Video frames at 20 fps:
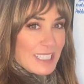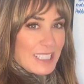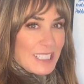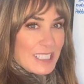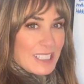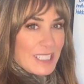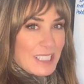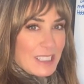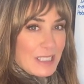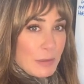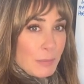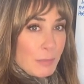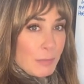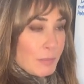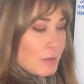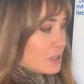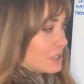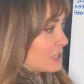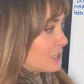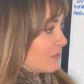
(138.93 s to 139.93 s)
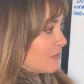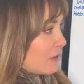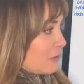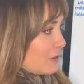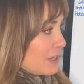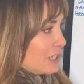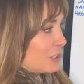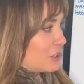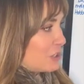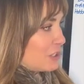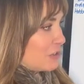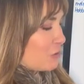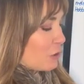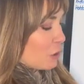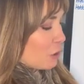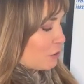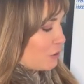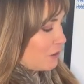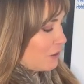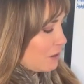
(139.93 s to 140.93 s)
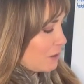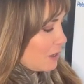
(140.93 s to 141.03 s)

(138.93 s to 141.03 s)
this is the foundation of Earth.